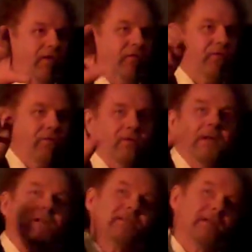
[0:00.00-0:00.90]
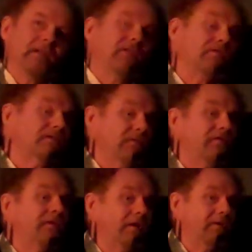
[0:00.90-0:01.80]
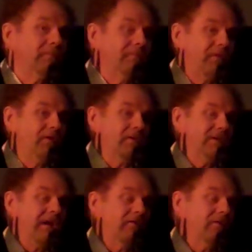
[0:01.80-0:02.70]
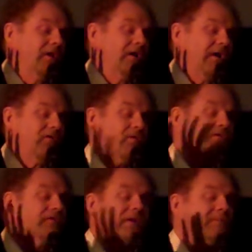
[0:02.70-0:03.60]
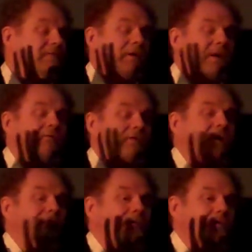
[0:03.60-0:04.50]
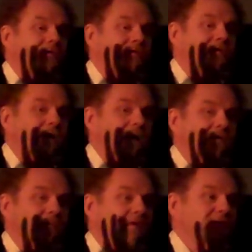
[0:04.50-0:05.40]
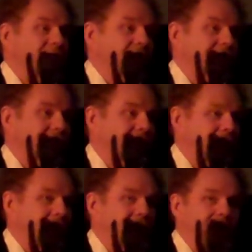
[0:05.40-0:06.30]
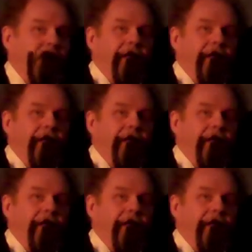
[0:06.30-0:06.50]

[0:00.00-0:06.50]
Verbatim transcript: through, let's say, the use of film, because now, of course, film has become very important for fashion because of the internet.